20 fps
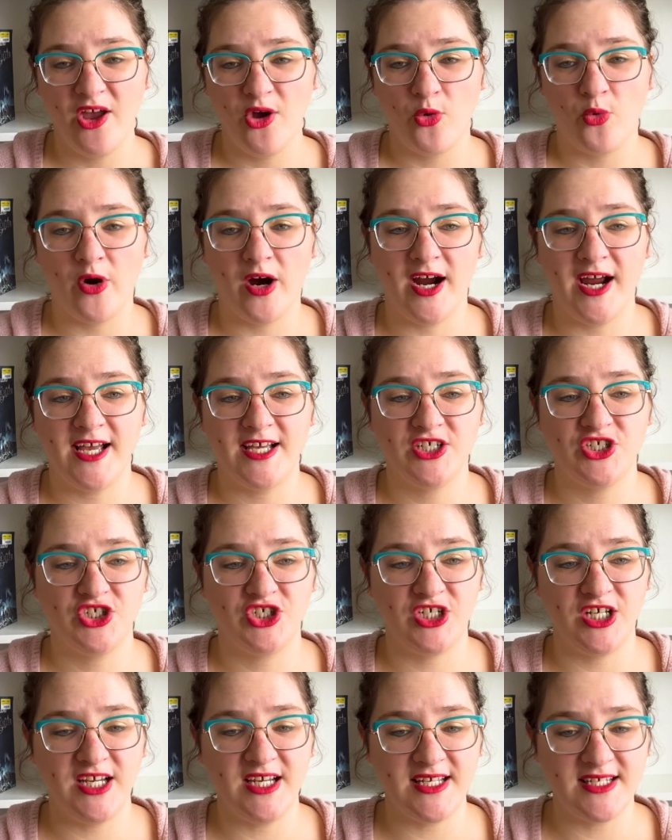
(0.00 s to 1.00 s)
Whereas
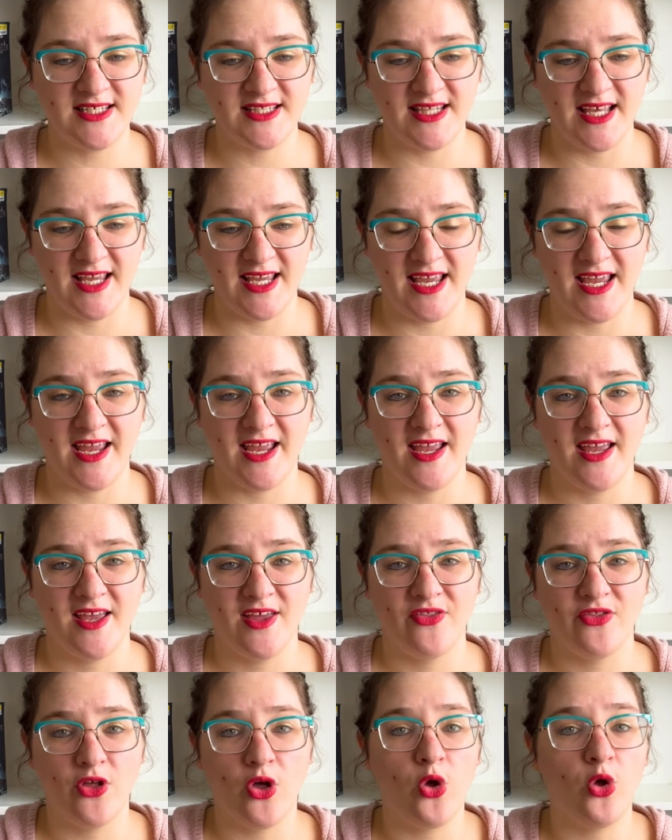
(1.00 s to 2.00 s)
she is thinking
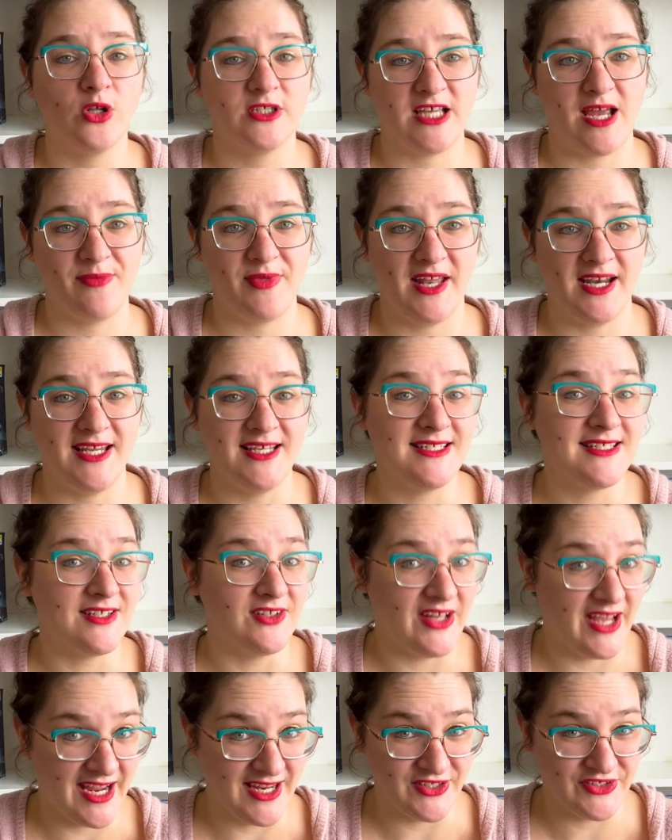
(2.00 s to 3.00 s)
the whole time that he still
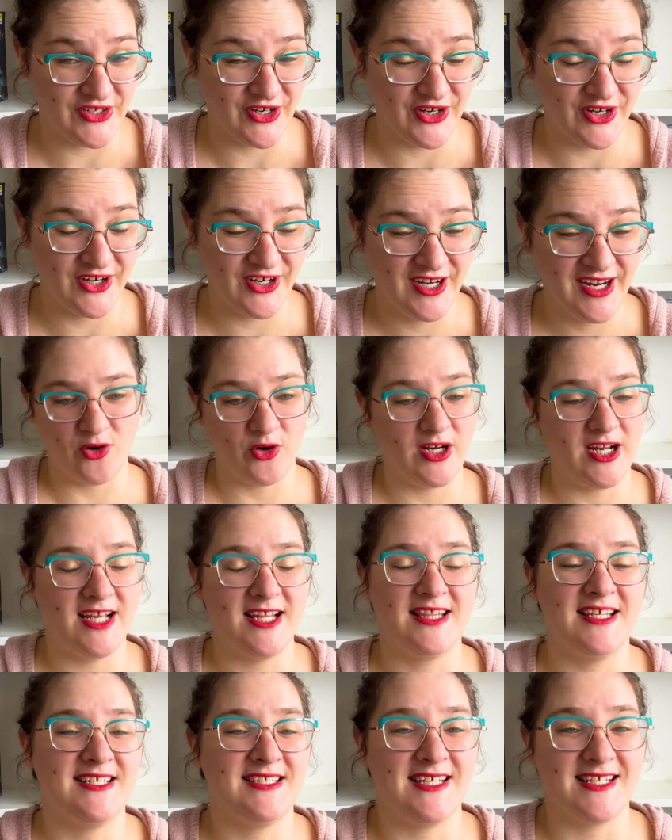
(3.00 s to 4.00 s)
hates her, or at
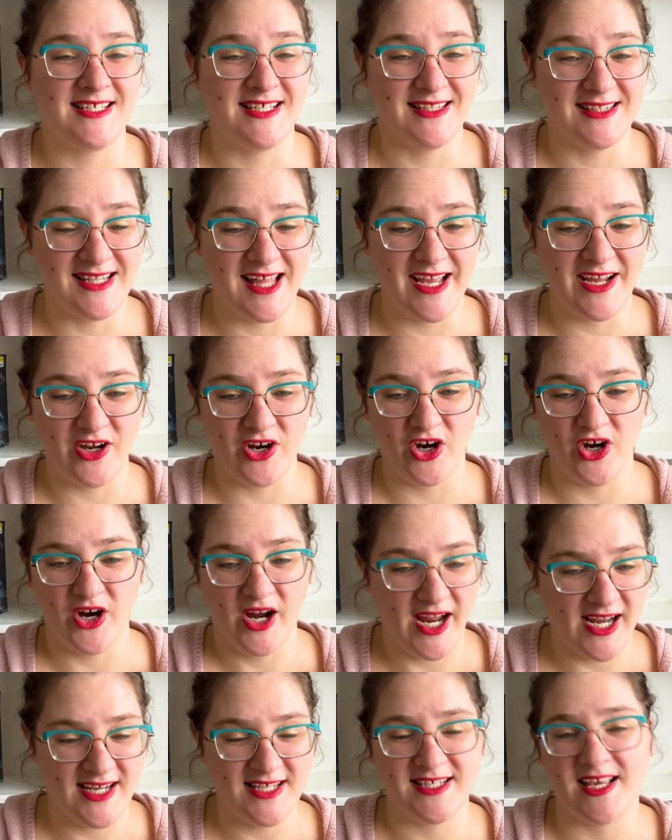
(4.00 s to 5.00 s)
least doesn't like her
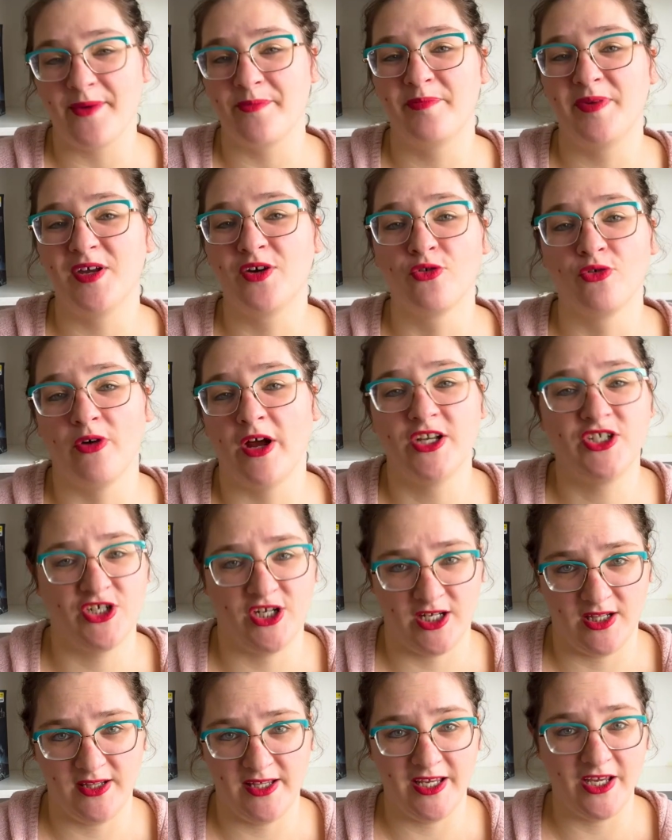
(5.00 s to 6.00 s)
and is like
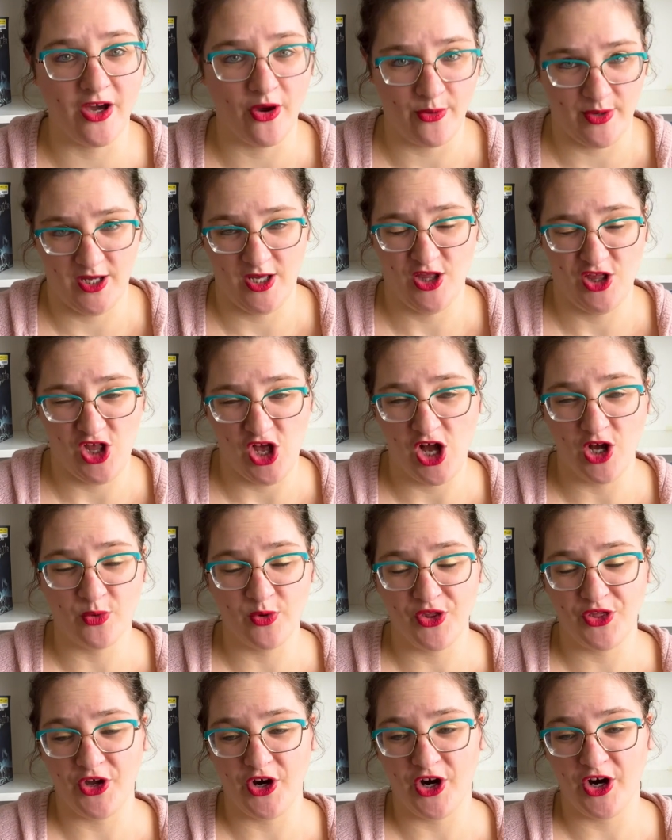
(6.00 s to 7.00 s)
begrudgingly going along
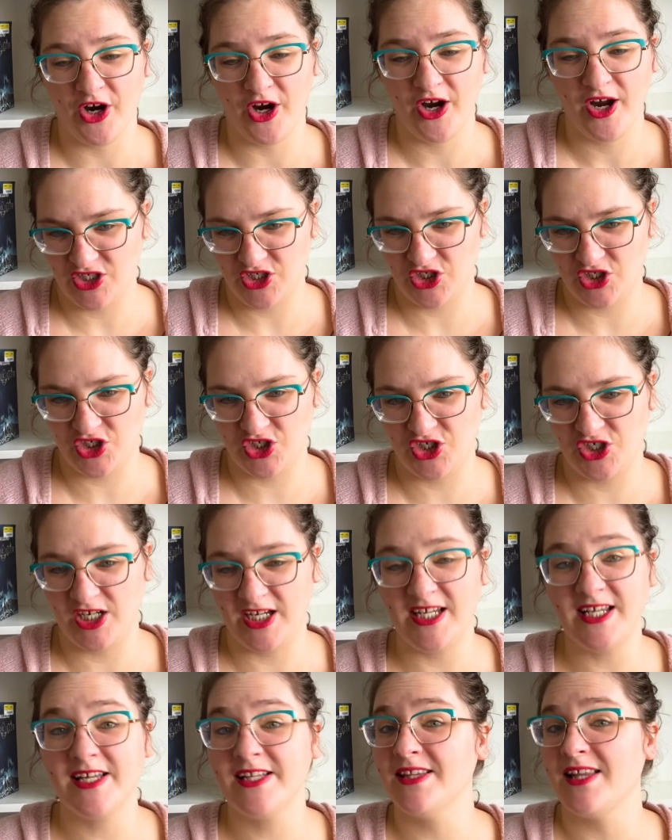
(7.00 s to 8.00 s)
with her.
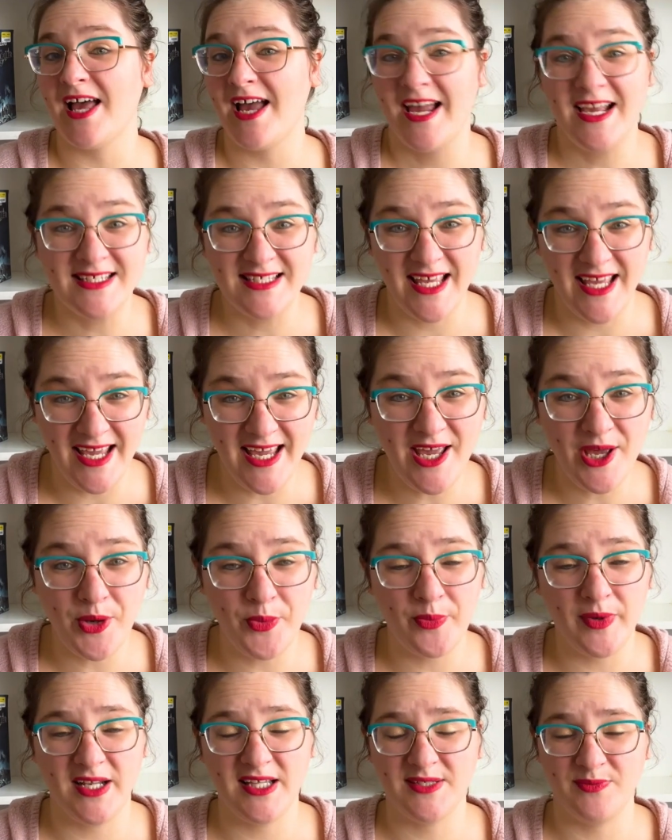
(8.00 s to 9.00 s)
She likes him,
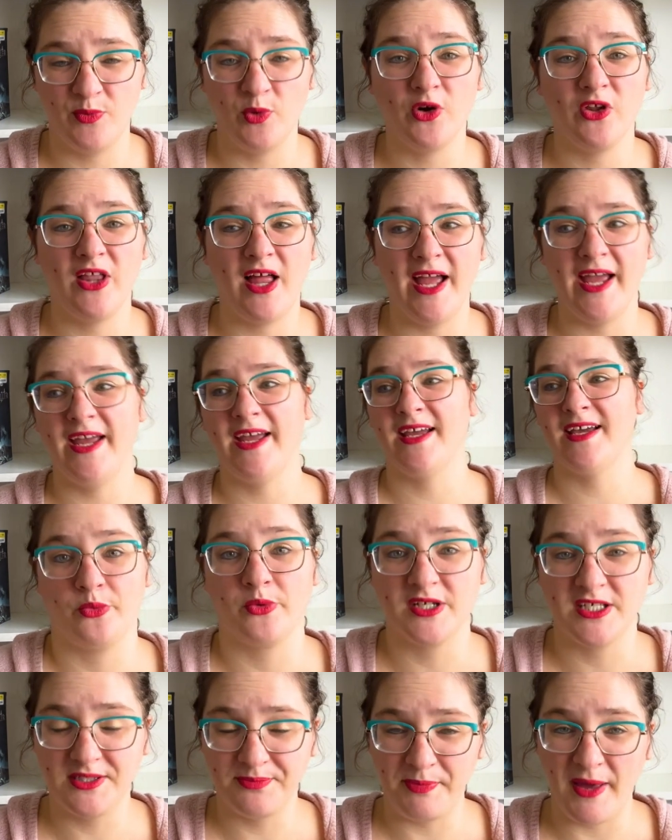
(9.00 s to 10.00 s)
but it's more like
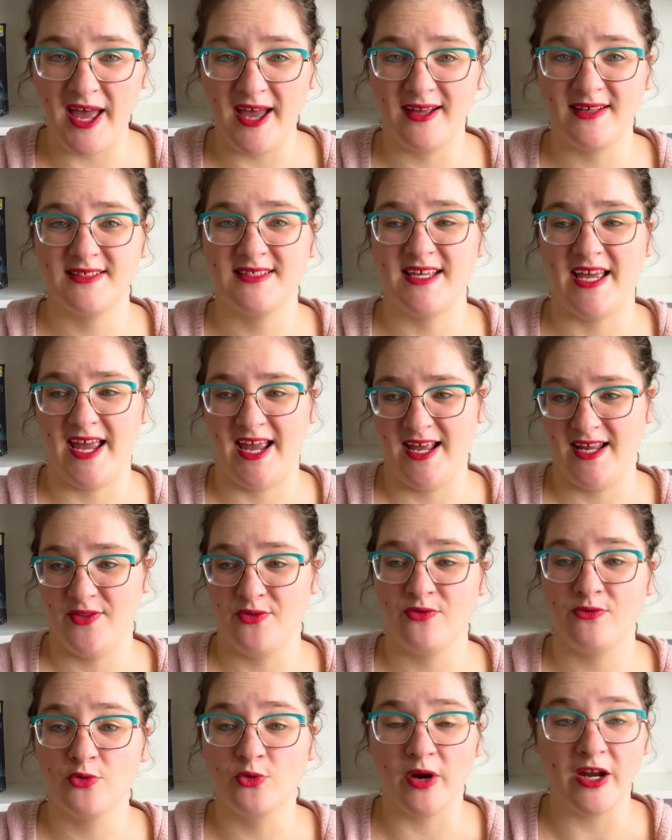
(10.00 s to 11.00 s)
respect and
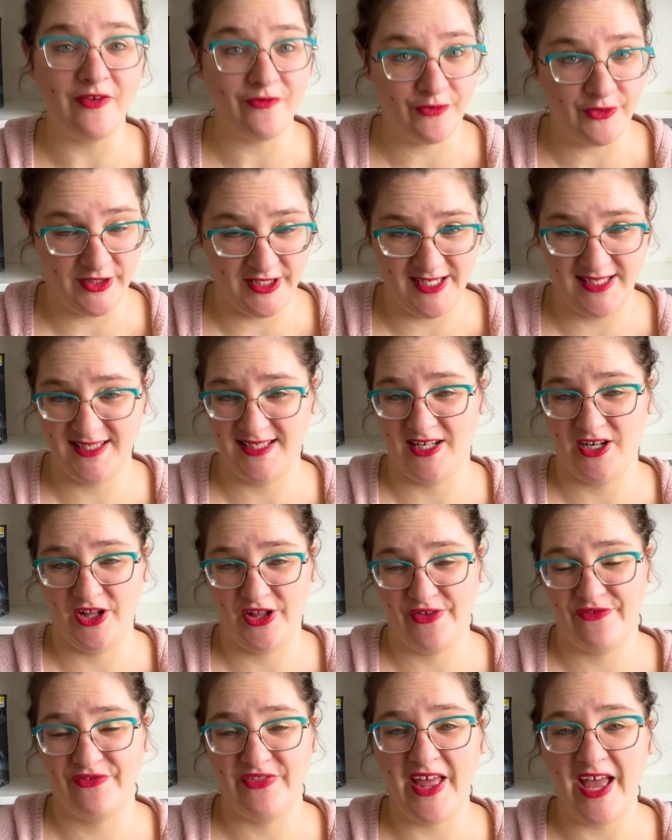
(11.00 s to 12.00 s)
gratefulness and all
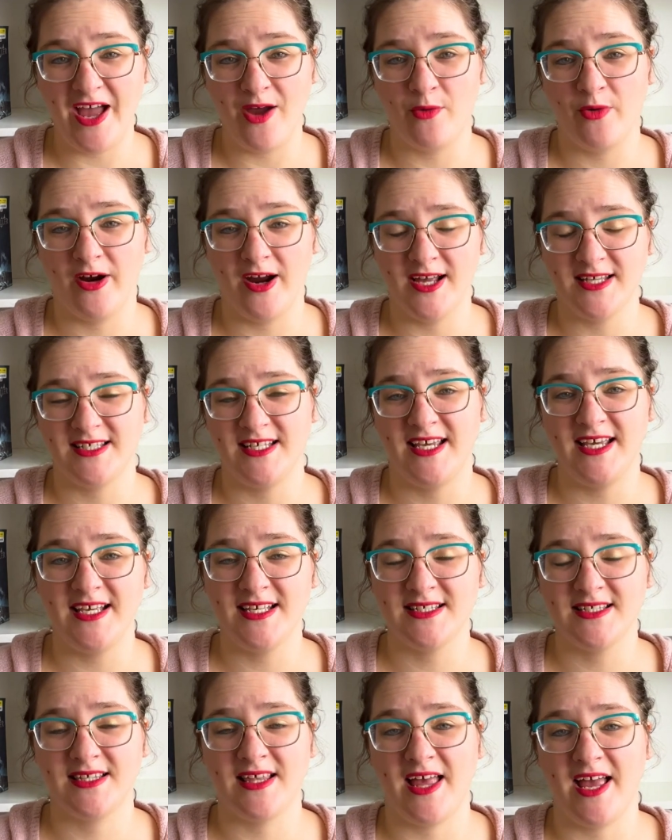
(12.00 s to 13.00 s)
of that. Whereas he
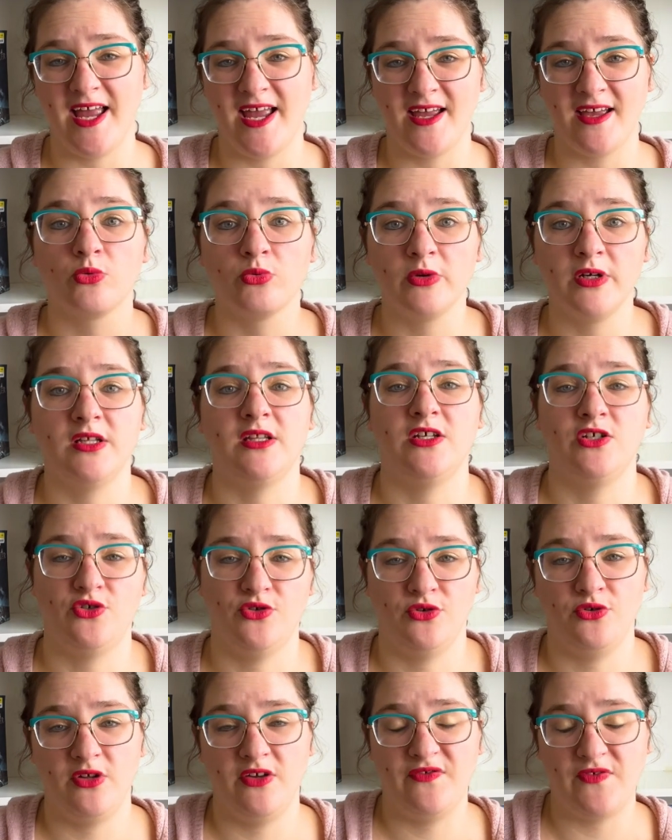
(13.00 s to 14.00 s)
is like really,
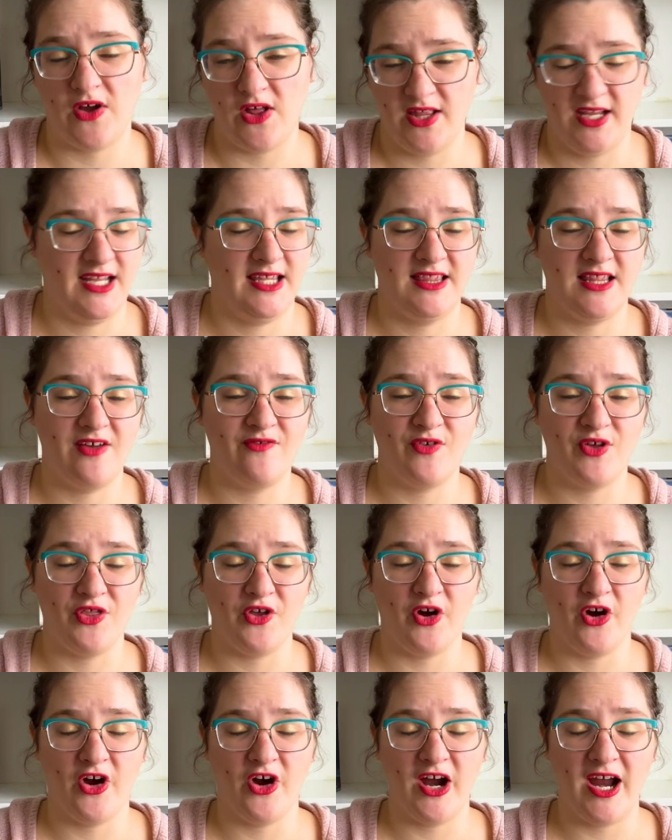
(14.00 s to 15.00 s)
truly falling in love with
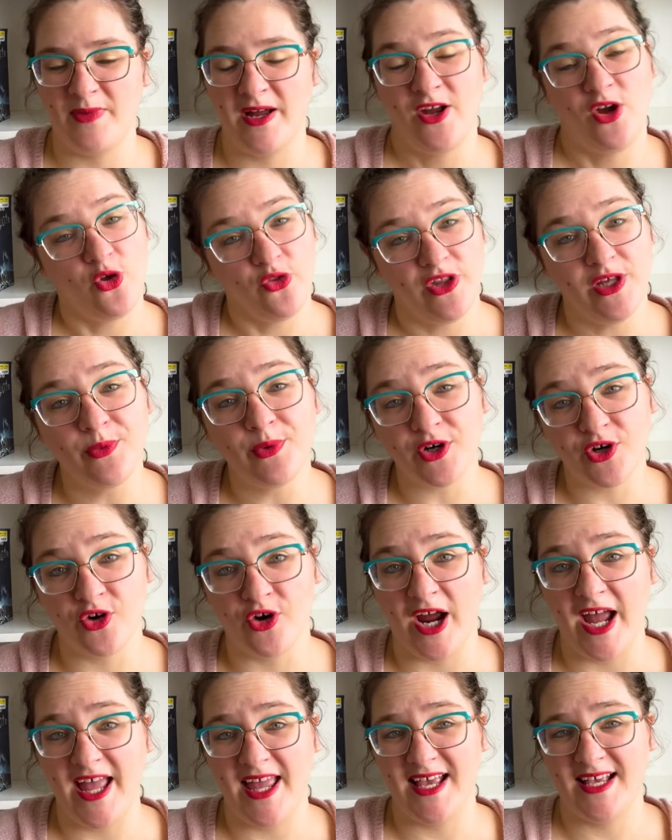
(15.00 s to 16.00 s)
her. My only
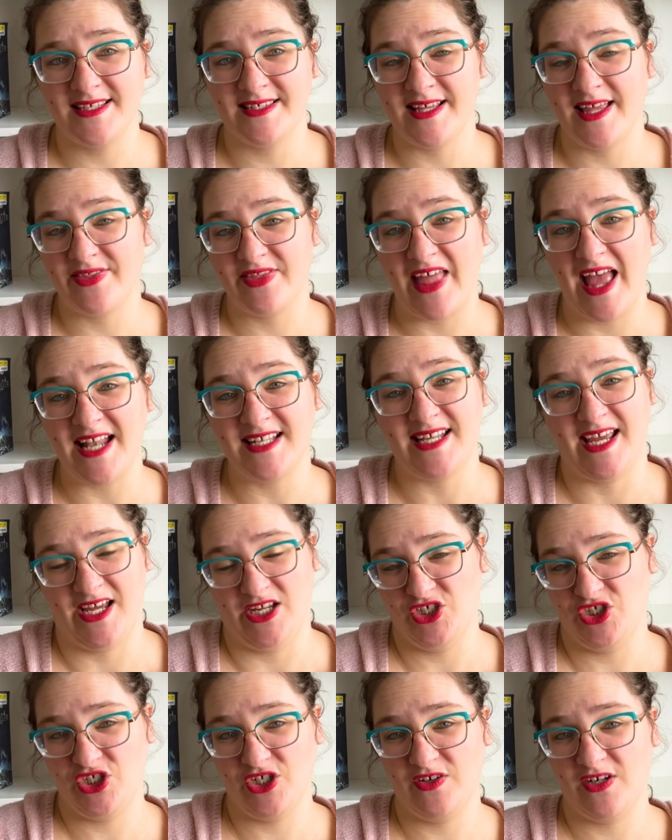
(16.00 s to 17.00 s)
regret is that that
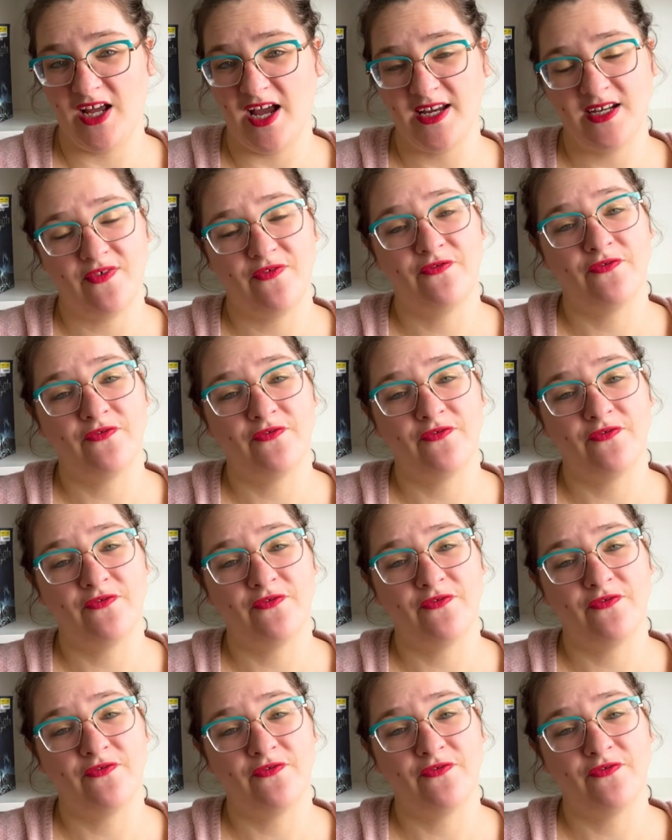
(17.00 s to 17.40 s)
tension kind of